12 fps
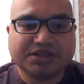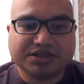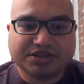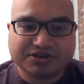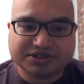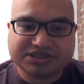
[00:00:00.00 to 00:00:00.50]

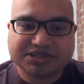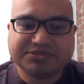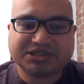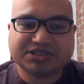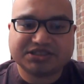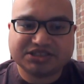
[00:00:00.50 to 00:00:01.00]
It's
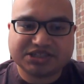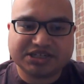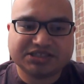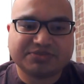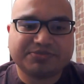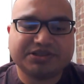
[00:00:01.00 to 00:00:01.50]
subject to
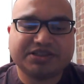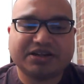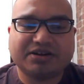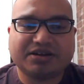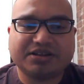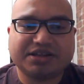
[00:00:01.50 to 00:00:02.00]
change. I put that
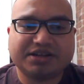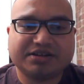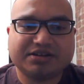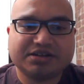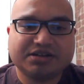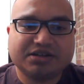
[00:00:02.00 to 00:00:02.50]
on there.
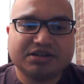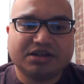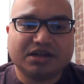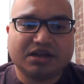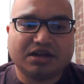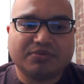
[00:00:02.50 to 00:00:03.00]

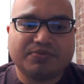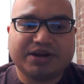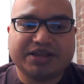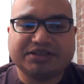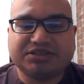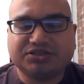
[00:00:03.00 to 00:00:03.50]
But
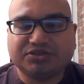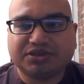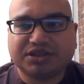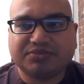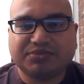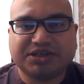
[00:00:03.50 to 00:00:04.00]
I do
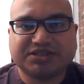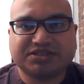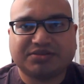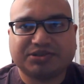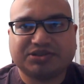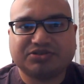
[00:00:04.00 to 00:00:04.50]
think, because
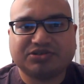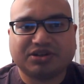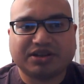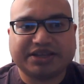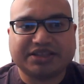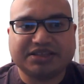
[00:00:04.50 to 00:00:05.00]
number twos are
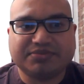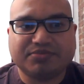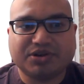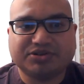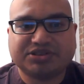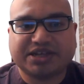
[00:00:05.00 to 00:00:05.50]
like the
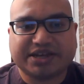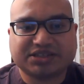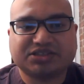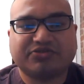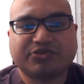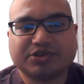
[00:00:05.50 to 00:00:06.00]
most
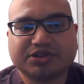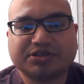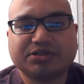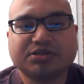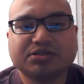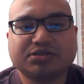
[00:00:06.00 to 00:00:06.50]
extroverted,
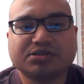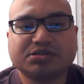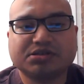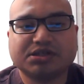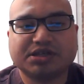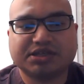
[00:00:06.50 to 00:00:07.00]

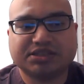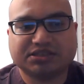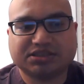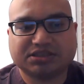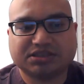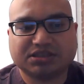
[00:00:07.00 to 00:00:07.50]

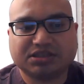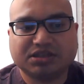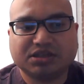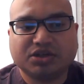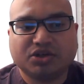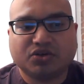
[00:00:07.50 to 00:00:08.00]
it's
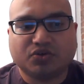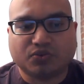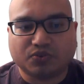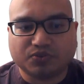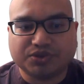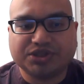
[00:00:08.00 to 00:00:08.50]

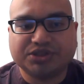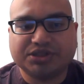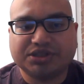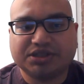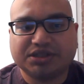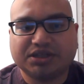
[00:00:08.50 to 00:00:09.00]

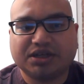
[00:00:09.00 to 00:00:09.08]
really,